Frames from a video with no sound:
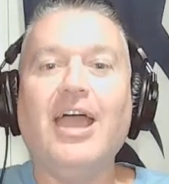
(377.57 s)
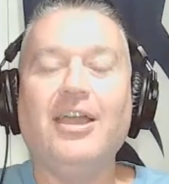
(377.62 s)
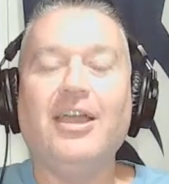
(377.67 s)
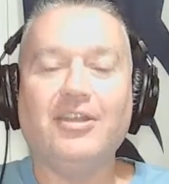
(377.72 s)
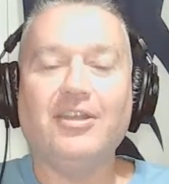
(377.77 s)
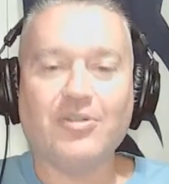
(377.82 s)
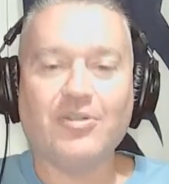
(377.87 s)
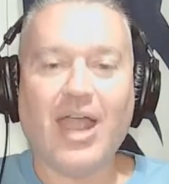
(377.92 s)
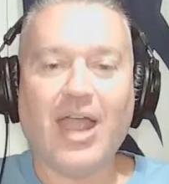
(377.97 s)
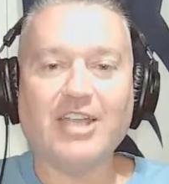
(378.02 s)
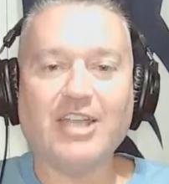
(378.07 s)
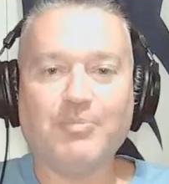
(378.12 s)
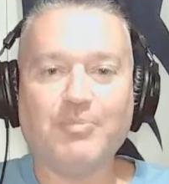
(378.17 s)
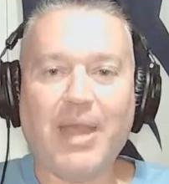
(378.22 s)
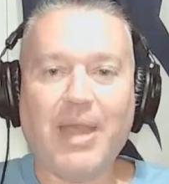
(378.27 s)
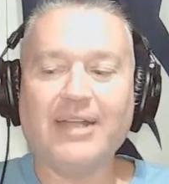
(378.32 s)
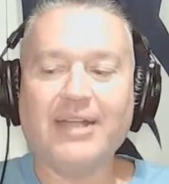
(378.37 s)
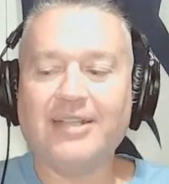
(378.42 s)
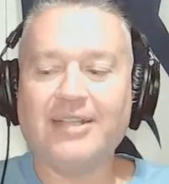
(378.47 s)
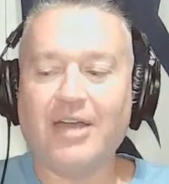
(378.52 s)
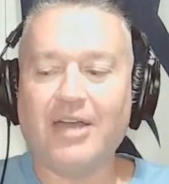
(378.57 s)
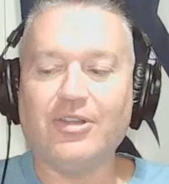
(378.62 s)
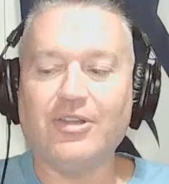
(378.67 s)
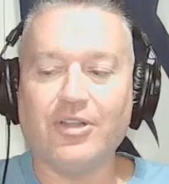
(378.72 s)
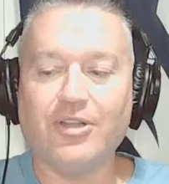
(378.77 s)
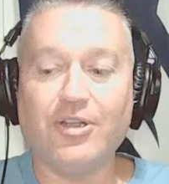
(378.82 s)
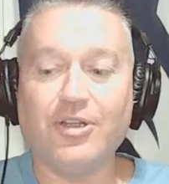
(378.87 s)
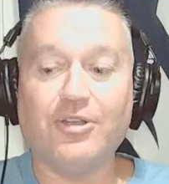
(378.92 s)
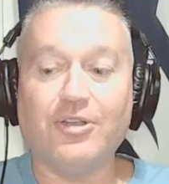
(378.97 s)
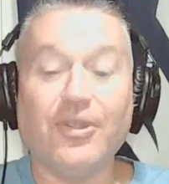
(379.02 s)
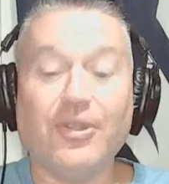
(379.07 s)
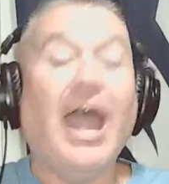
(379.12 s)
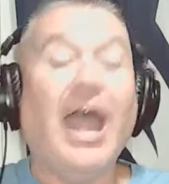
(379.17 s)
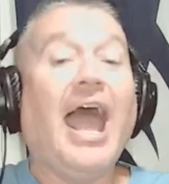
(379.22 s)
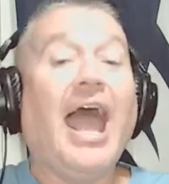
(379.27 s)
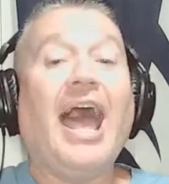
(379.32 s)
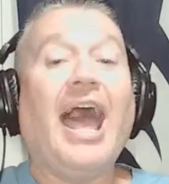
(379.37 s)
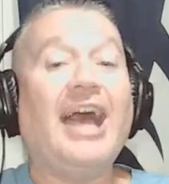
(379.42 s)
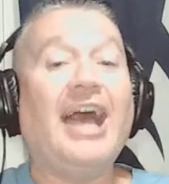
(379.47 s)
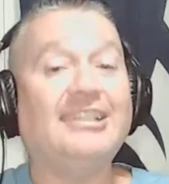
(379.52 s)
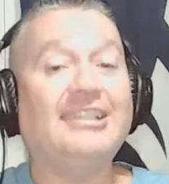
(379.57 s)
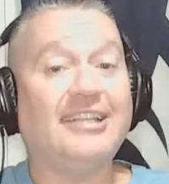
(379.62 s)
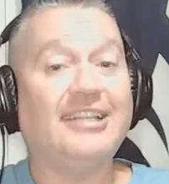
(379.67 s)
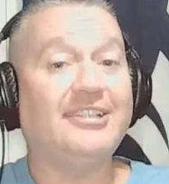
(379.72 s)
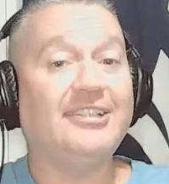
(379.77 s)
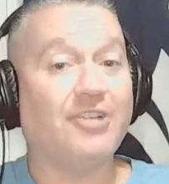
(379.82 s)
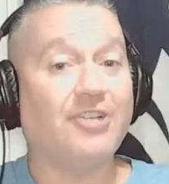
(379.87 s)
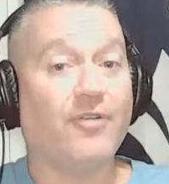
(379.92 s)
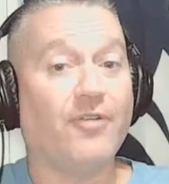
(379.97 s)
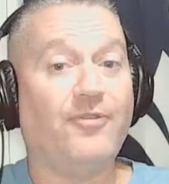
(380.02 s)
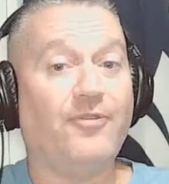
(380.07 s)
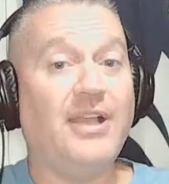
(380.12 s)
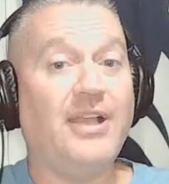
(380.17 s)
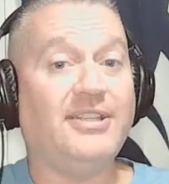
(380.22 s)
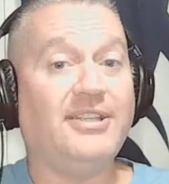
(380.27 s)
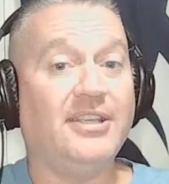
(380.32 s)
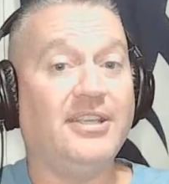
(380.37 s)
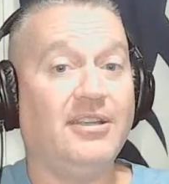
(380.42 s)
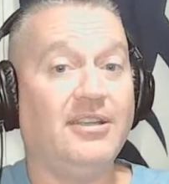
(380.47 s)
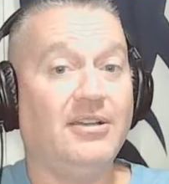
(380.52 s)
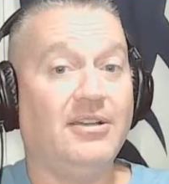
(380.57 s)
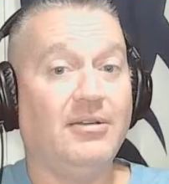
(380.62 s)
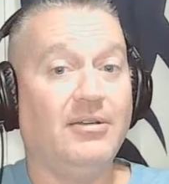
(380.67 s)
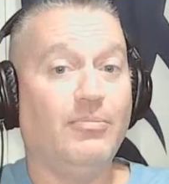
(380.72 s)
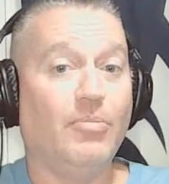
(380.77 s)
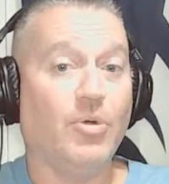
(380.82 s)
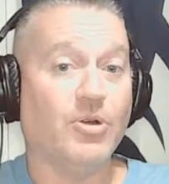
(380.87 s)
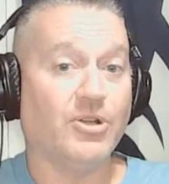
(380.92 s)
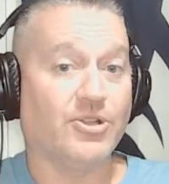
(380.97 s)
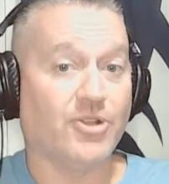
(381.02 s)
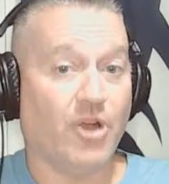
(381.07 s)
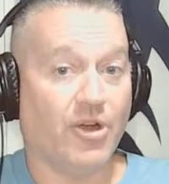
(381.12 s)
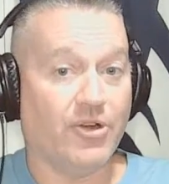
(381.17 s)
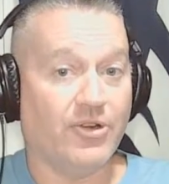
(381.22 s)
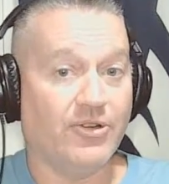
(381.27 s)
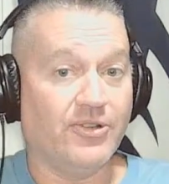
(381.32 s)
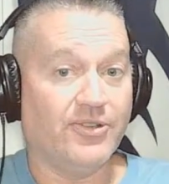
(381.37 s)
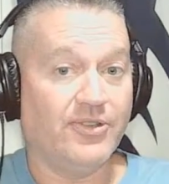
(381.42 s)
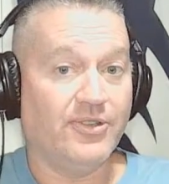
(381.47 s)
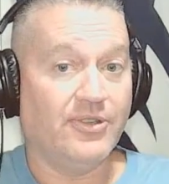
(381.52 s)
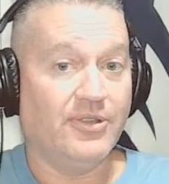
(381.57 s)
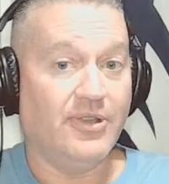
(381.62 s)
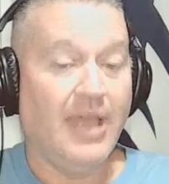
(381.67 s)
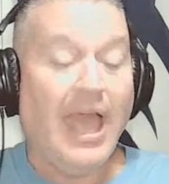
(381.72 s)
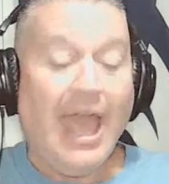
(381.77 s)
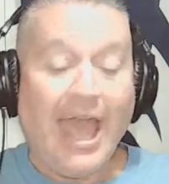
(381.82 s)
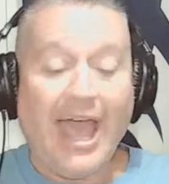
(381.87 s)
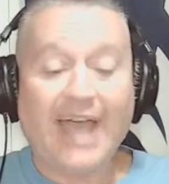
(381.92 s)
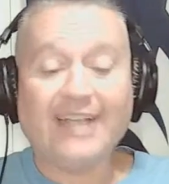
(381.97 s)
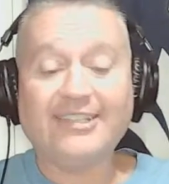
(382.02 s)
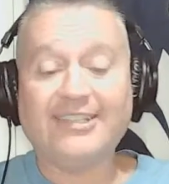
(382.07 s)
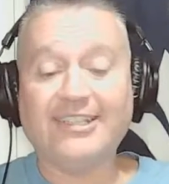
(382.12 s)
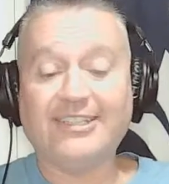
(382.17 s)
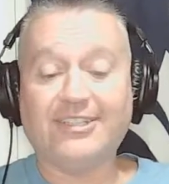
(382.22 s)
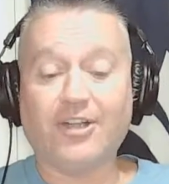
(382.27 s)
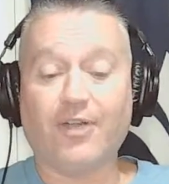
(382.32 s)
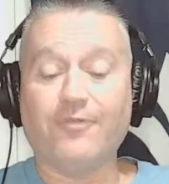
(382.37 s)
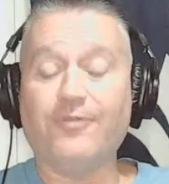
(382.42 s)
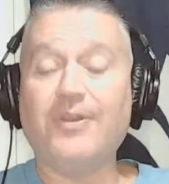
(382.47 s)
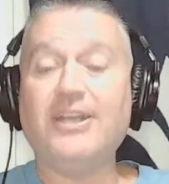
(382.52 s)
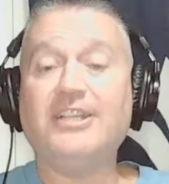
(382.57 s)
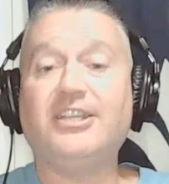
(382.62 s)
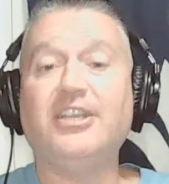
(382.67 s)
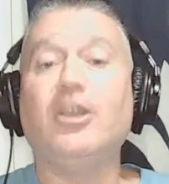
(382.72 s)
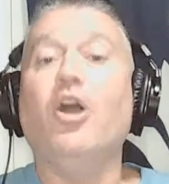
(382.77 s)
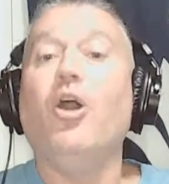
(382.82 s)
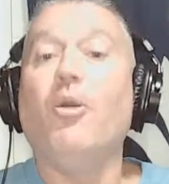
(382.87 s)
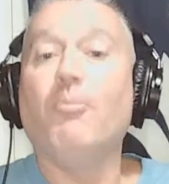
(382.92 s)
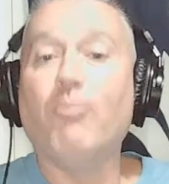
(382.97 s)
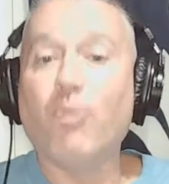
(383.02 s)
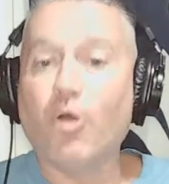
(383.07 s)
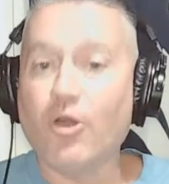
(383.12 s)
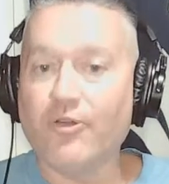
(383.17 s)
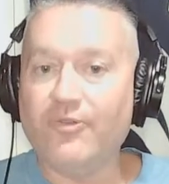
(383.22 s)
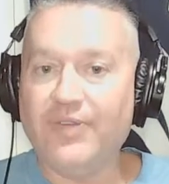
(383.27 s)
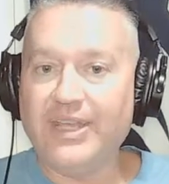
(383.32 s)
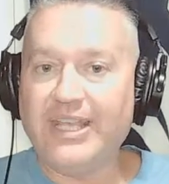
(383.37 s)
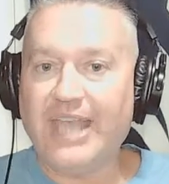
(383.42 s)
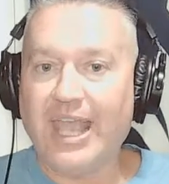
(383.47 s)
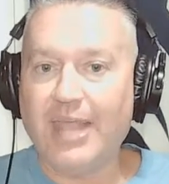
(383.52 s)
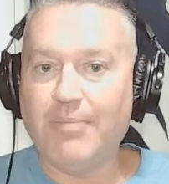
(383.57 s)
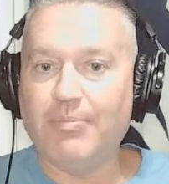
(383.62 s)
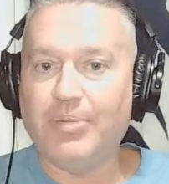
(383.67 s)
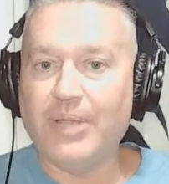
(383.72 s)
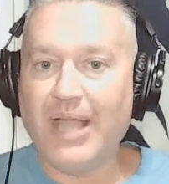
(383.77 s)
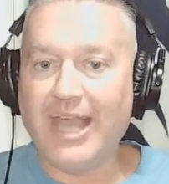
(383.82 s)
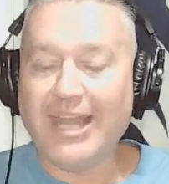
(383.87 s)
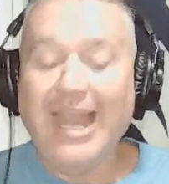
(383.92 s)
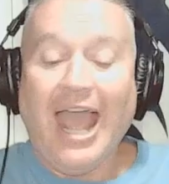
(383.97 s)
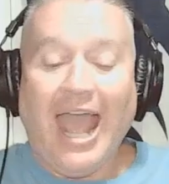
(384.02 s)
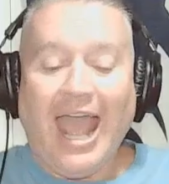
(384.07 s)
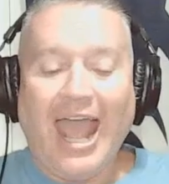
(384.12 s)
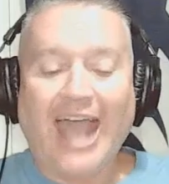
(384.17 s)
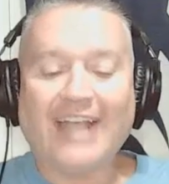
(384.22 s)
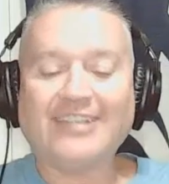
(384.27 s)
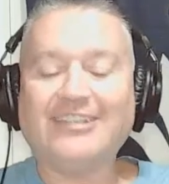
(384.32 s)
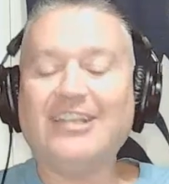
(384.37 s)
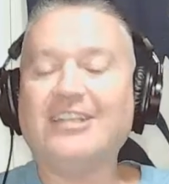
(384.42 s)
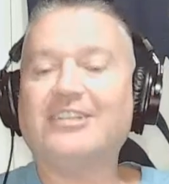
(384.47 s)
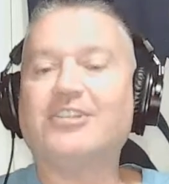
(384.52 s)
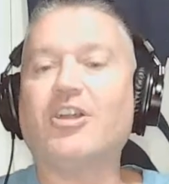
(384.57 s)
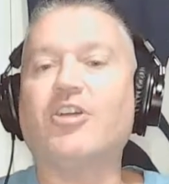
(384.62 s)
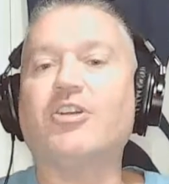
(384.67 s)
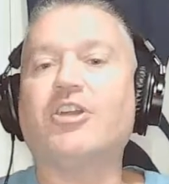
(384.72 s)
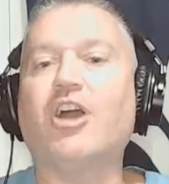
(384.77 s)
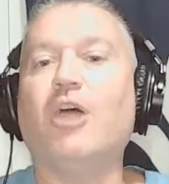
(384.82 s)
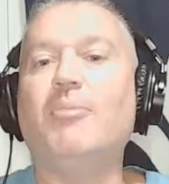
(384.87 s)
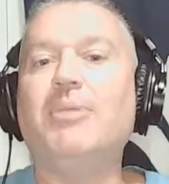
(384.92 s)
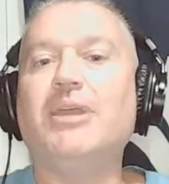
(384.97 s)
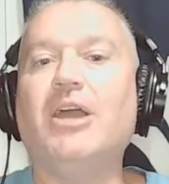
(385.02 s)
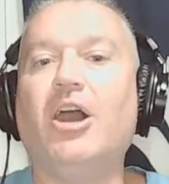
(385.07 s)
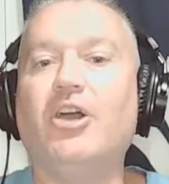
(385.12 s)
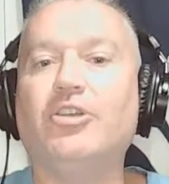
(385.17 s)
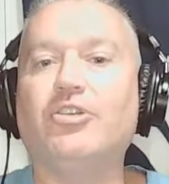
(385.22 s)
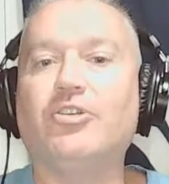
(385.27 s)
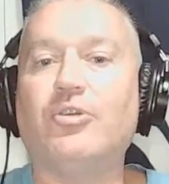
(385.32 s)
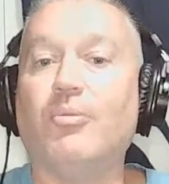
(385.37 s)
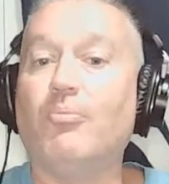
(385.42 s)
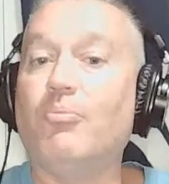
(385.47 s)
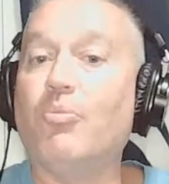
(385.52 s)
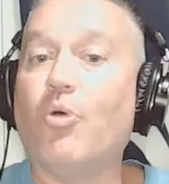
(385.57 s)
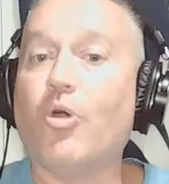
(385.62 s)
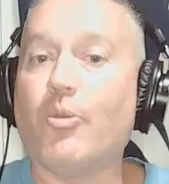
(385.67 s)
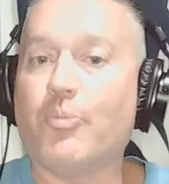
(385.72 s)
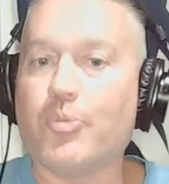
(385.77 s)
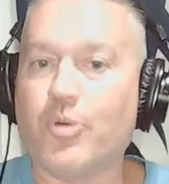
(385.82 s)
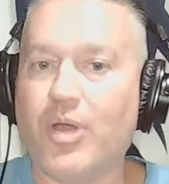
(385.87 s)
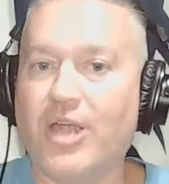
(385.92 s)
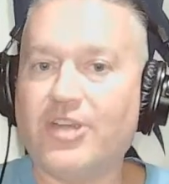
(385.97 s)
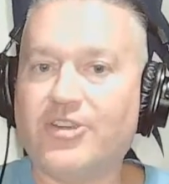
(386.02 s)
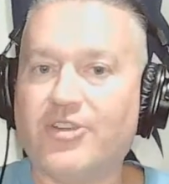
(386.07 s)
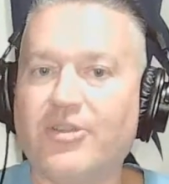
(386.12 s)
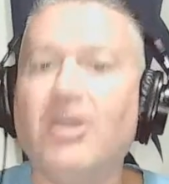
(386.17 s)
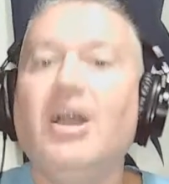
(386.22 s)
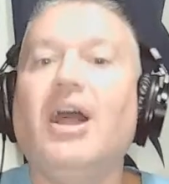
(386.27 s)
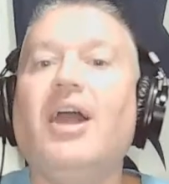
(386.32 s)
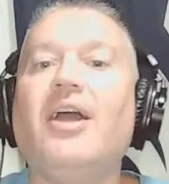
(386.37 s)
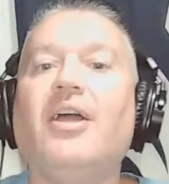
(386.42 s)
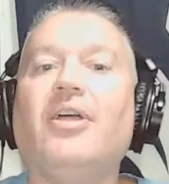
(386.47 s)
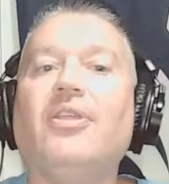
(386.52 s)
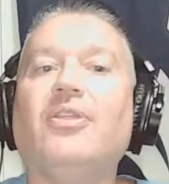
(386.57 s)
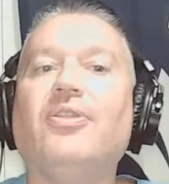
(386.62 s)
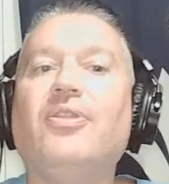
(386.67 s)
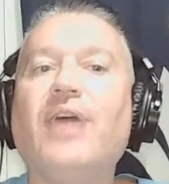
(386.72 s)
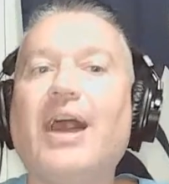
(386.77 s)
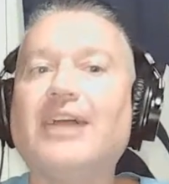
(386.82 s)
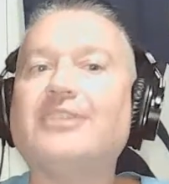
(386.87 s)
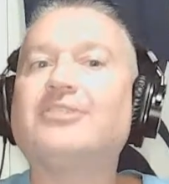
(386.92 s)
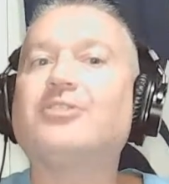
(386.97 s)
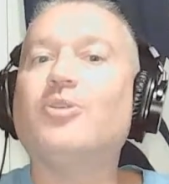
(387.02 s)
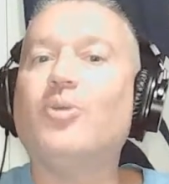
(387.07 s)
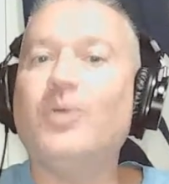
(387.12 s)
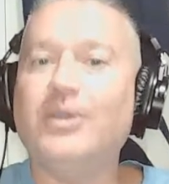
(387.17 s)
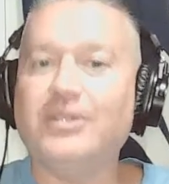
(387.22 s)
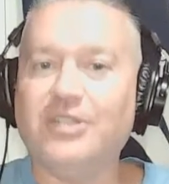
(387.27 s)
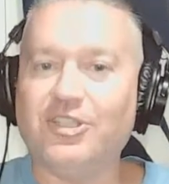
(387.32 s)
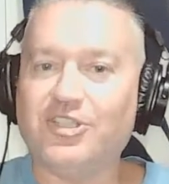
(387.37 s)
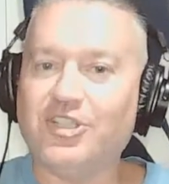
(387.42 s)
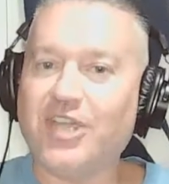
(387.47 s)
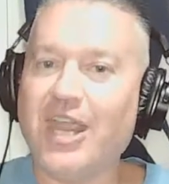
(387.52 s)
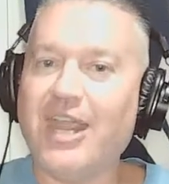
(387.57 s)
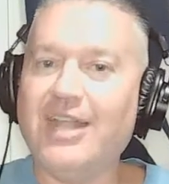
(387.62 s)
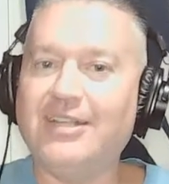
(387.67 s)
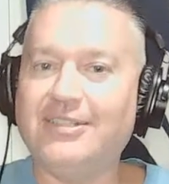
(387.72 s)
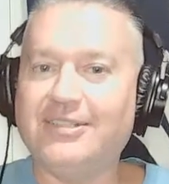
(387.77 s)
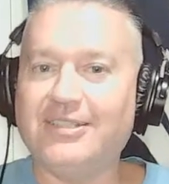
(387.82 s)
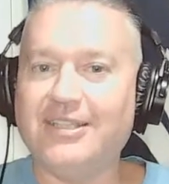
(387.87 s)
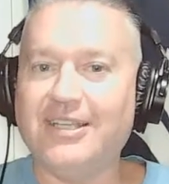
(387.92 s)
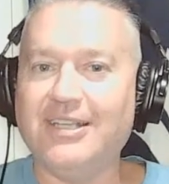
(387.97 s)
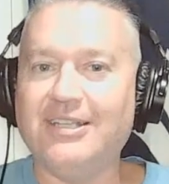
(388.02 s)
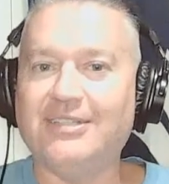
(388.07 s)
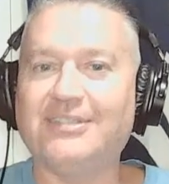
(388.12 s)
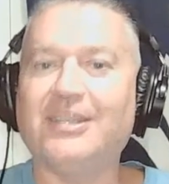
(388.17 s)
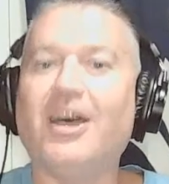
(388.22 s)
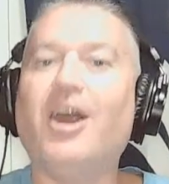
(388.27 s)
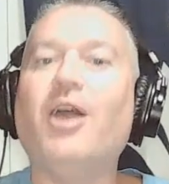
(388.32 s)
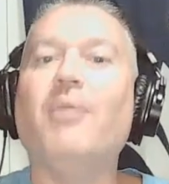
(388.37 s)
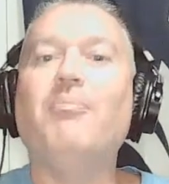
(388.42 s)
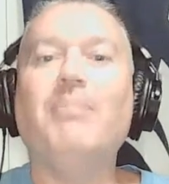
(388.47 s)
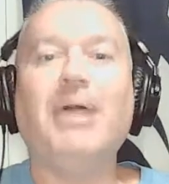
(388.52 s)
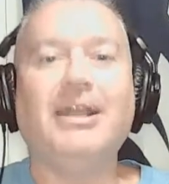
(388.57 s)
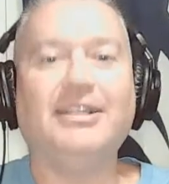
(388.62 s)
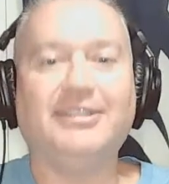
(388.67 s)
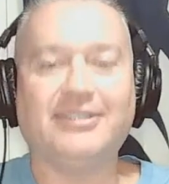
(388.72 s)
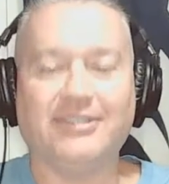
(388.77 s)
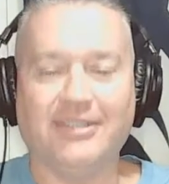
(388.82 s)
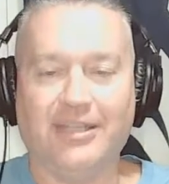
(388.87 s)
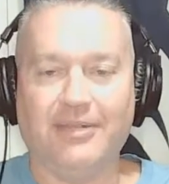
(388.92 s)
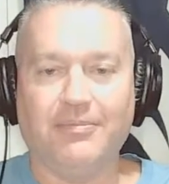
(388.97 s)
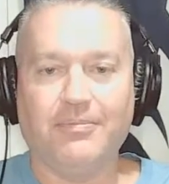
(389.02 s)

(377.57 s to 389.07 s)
crash back down to earth as they start facing more starters, as they start facing more of a game plan, as they start coming under more pressure. That's going to change things immensely.